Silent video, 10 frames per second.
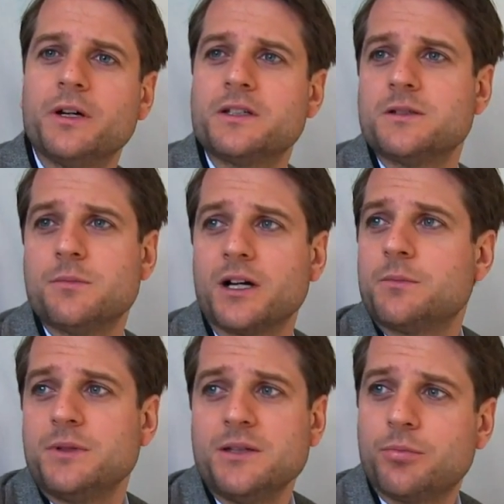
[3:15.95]
But there
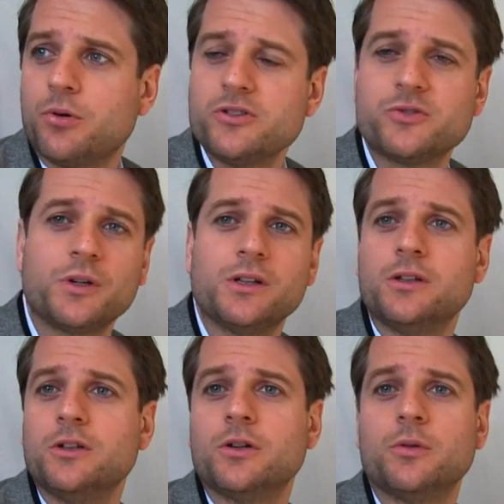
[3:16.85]
might be points
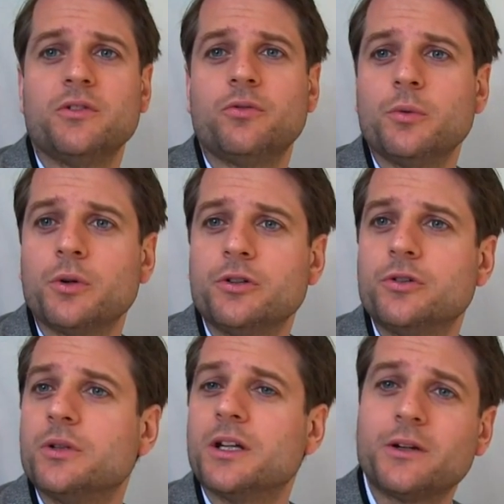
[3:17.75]
when, you know, if we want to
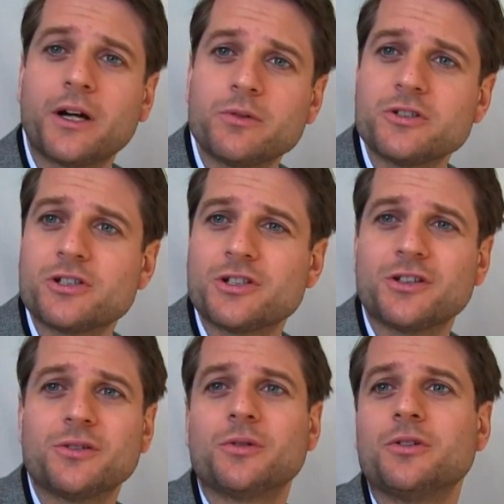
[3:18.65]
do another
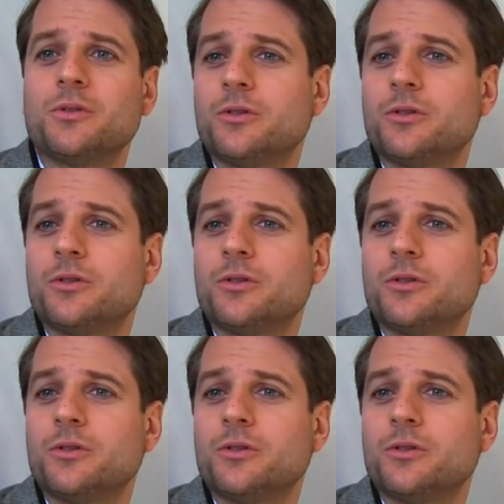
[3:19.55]
acquisition or do,